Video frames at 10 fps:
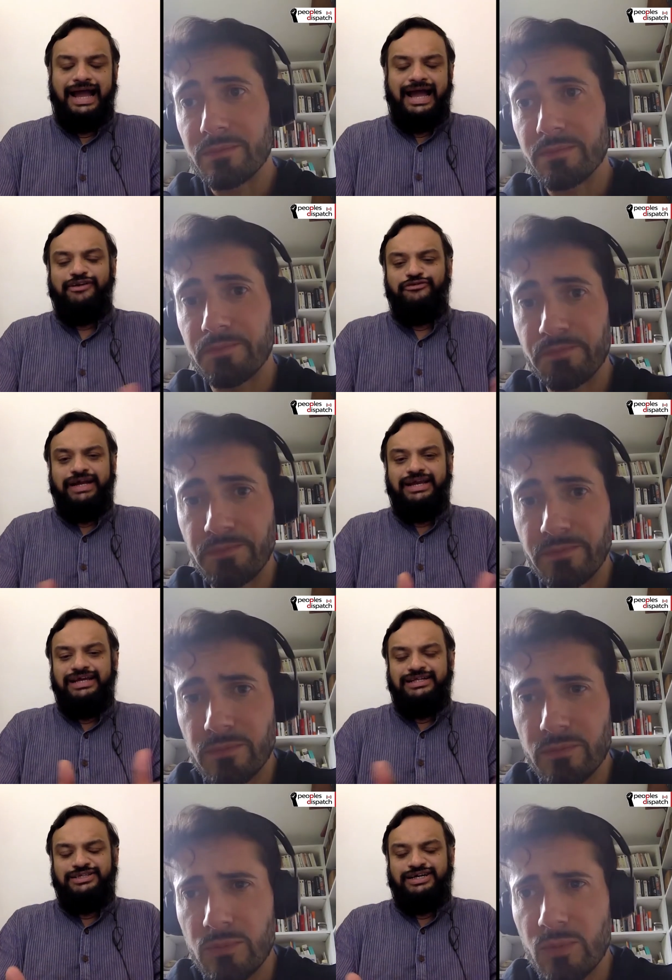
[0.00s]
Speaker 1: And
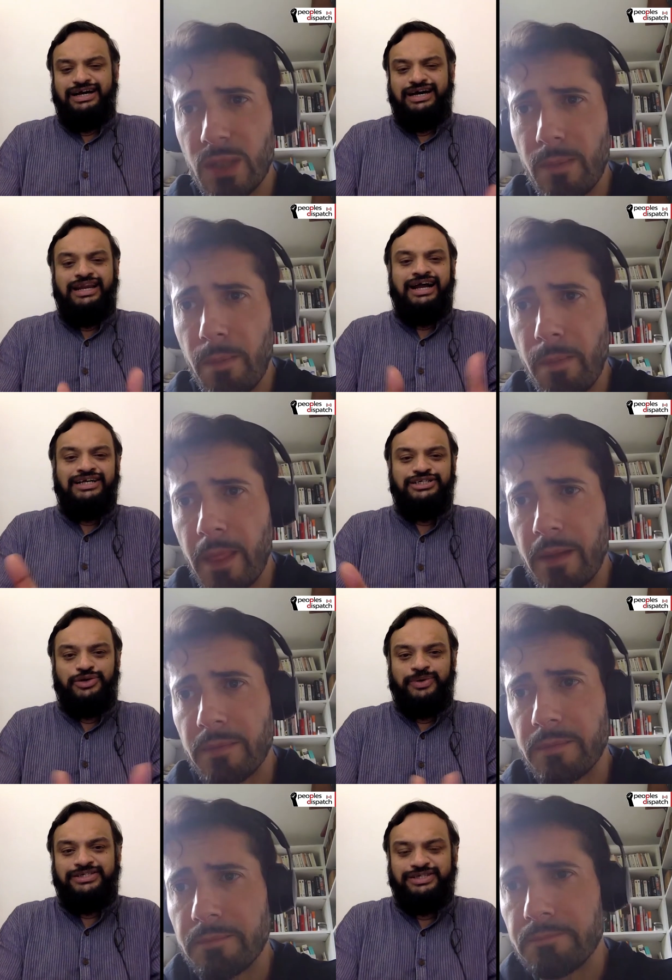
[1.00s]
finally, it's a
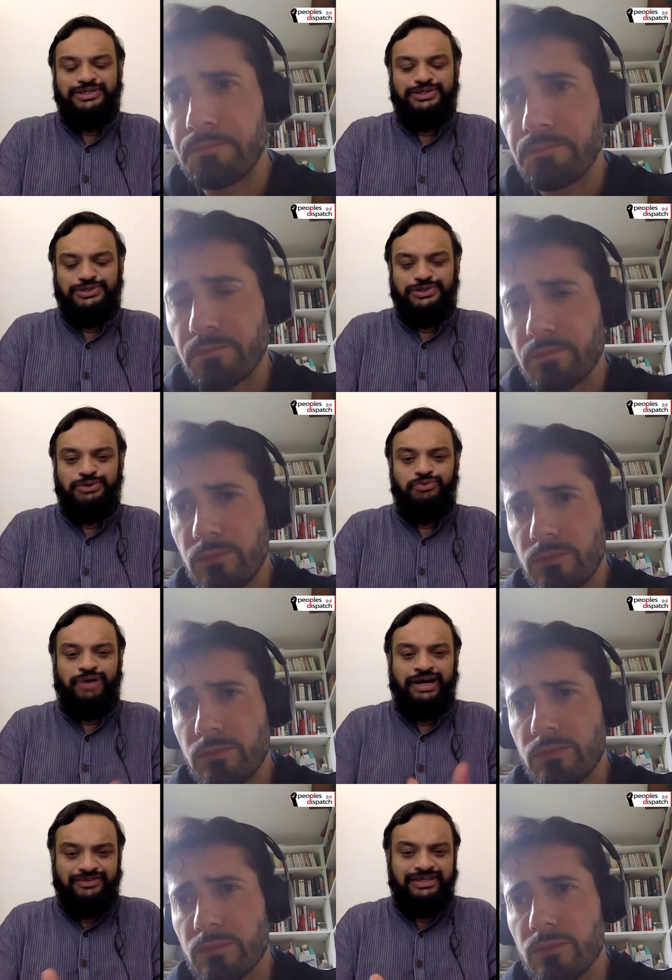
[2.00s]
larger question. So,
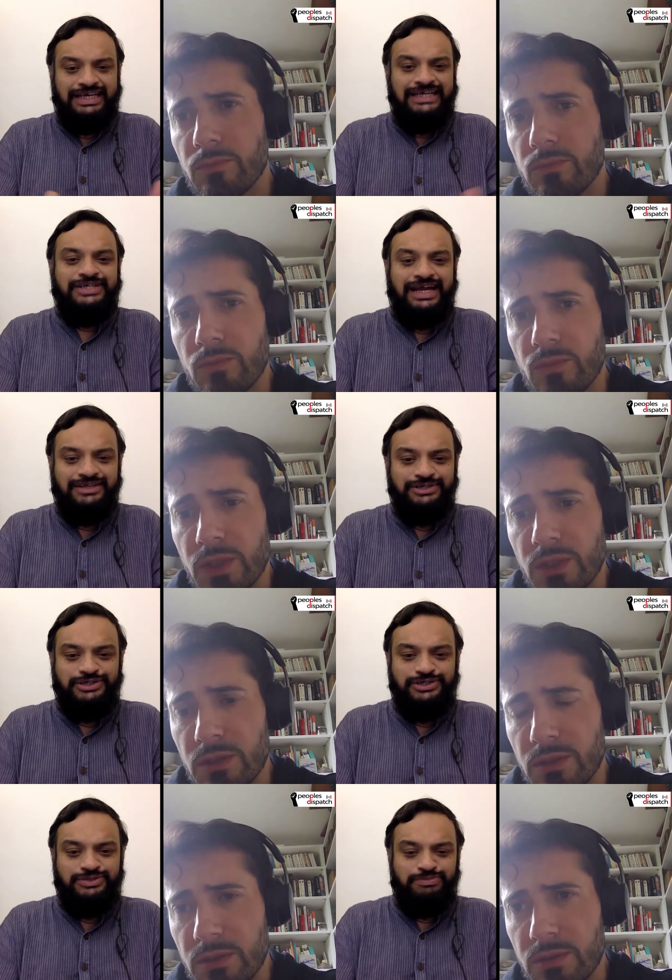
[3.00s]
one of the key
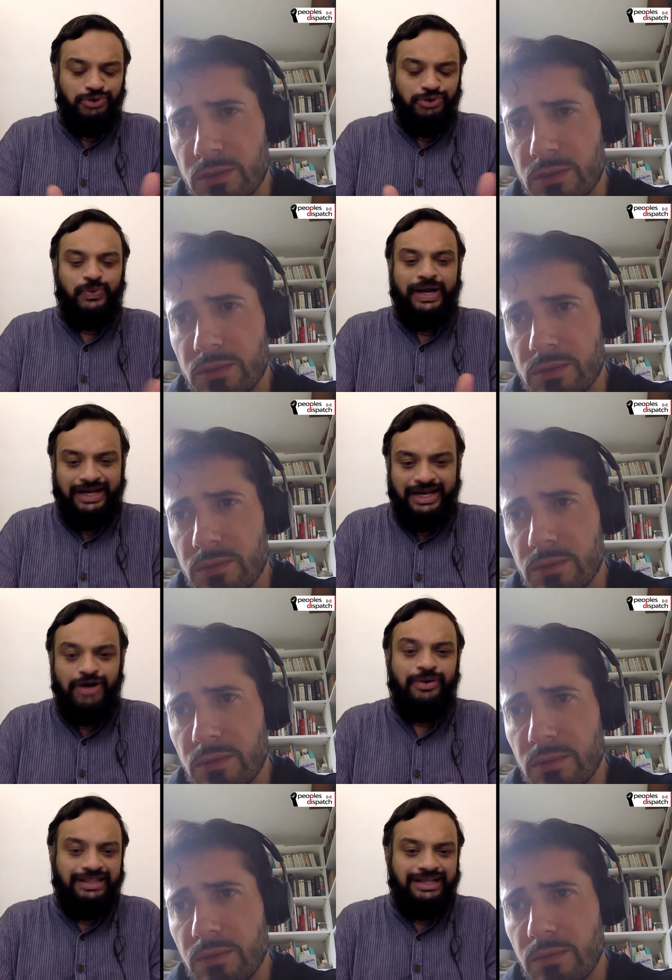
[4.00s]
challenges, both right
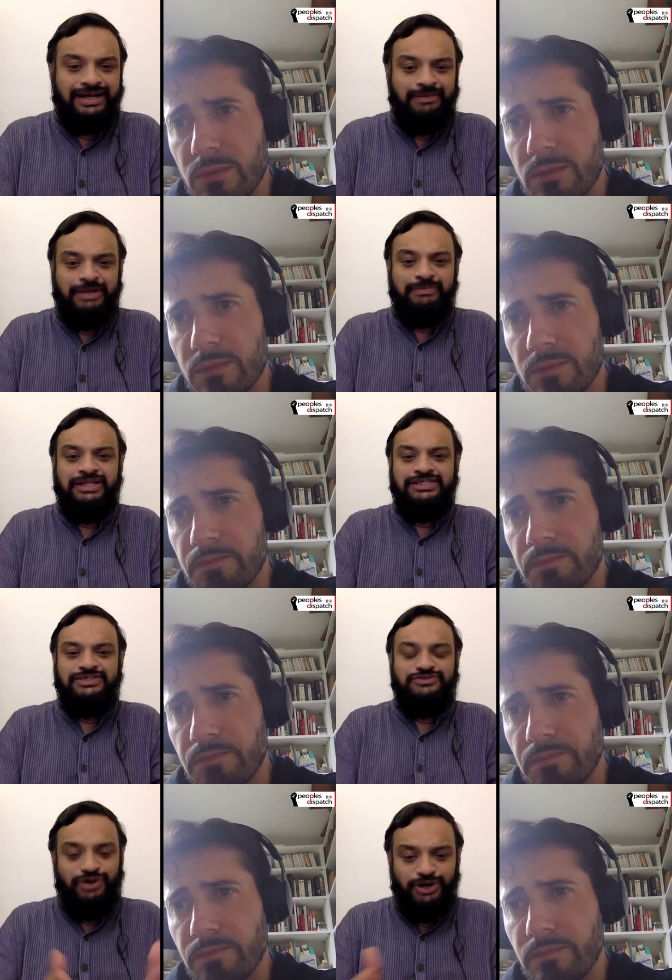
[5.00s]
now and in the coming
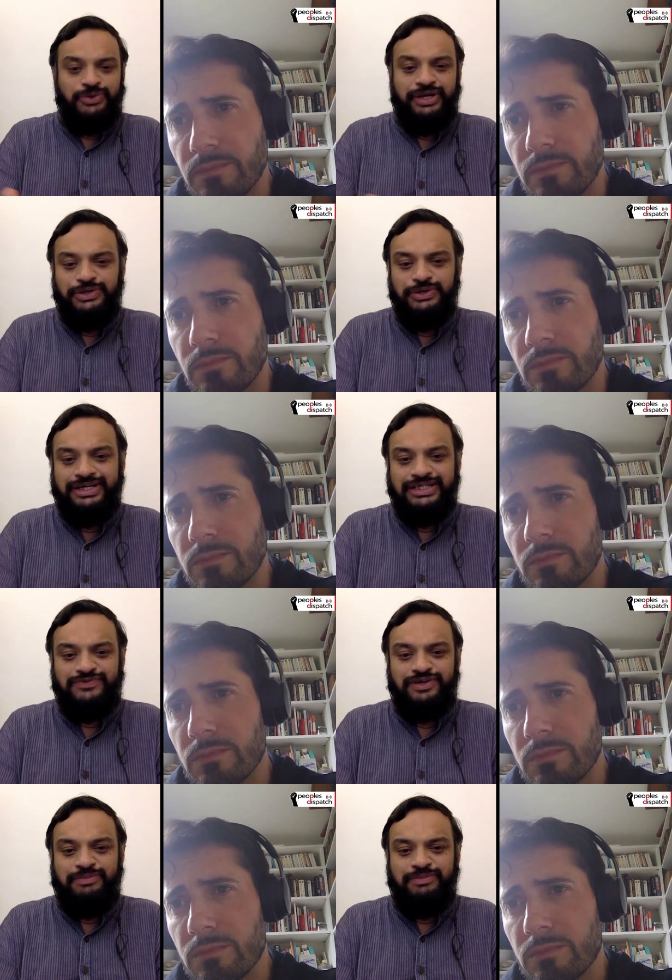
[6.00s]
months, for trade
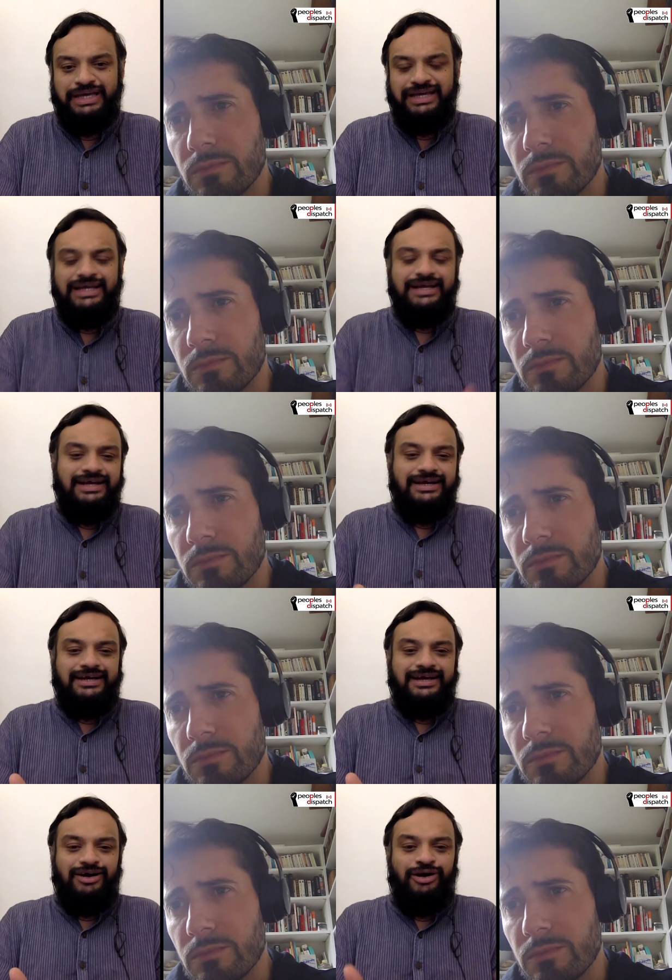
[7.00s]
unions will be
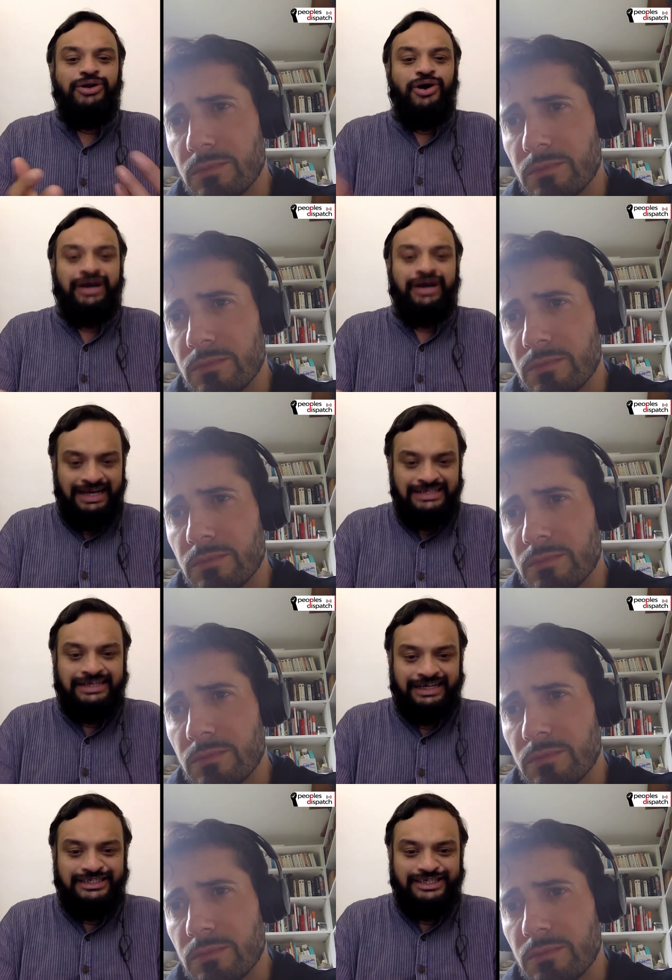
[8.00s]
on
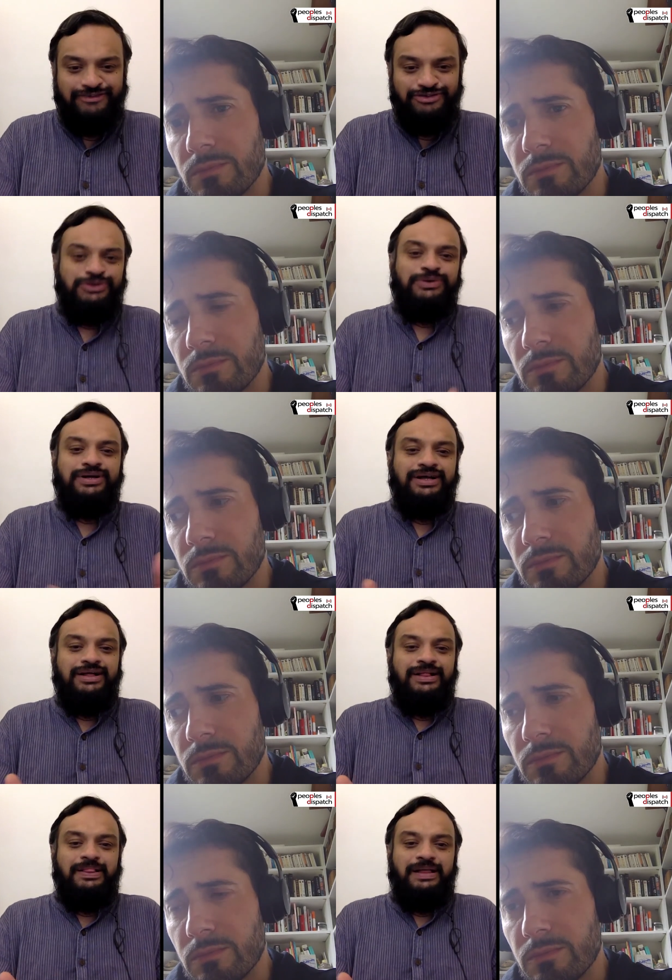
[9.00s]
organizing itself. So,
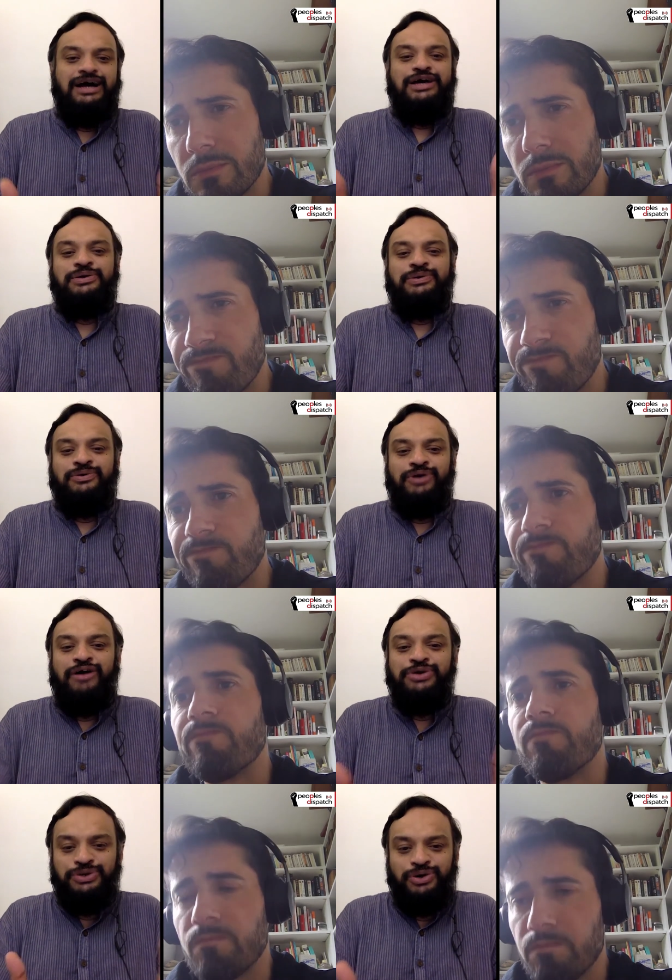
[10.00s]
uh, you know,
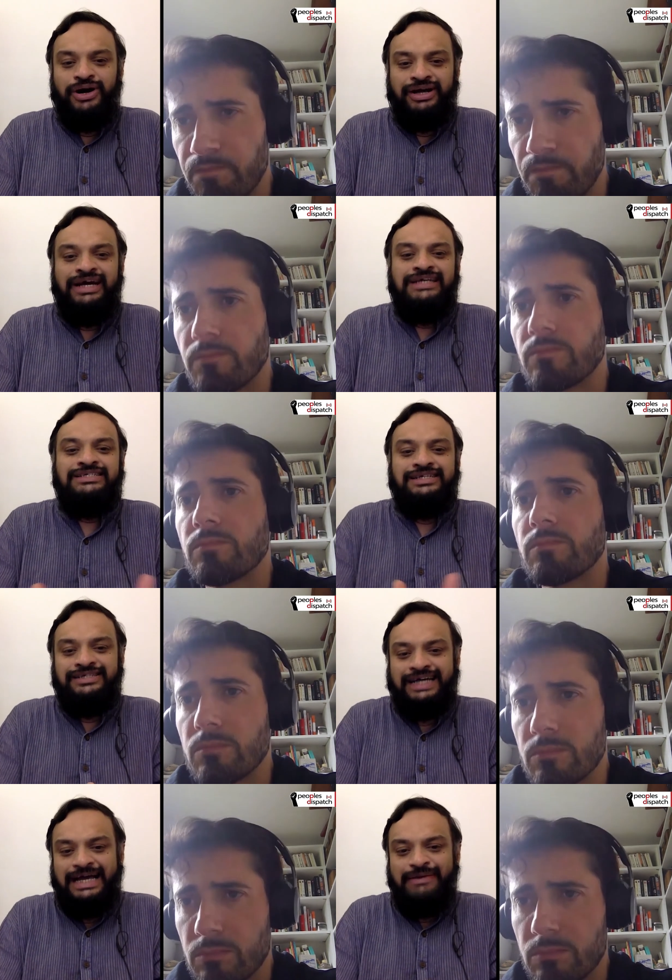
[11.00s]
how do you organize at
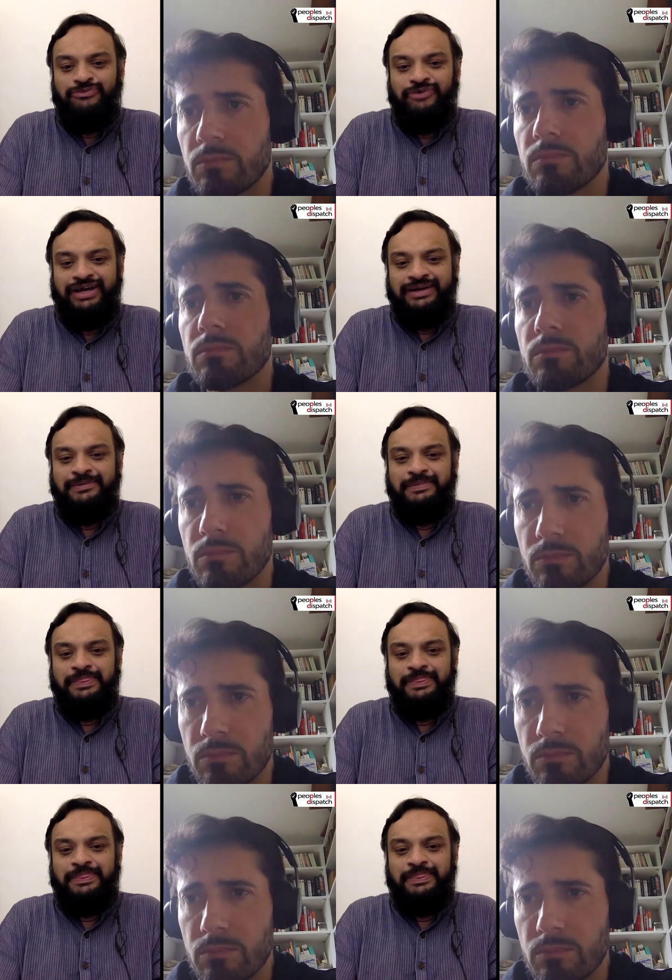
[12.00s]
a time when